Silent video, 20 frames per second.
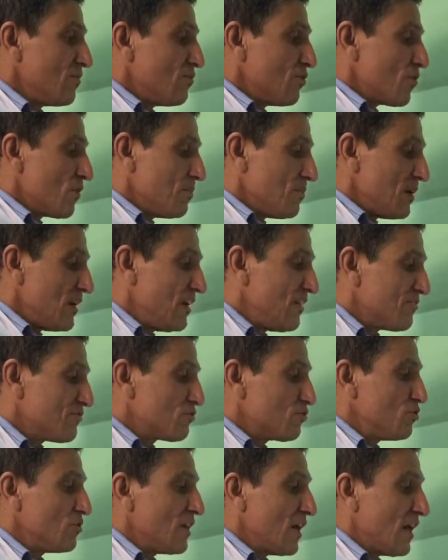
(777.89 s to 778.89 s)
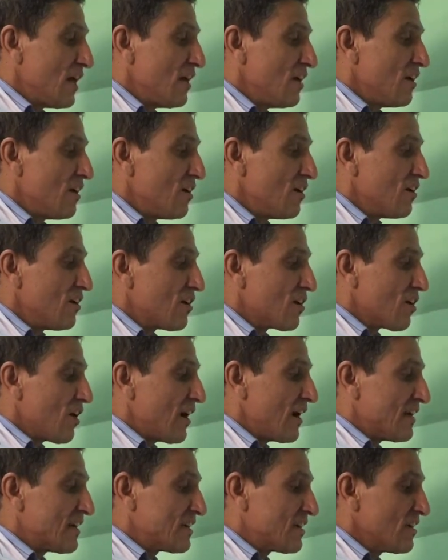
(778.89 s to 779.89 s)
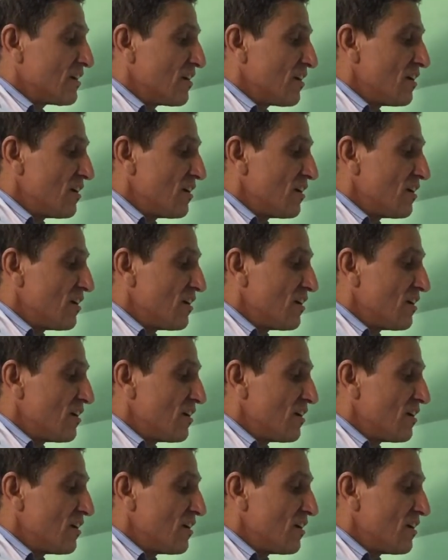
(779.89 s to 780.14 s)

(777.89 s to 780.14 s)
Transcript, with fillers: from left to the right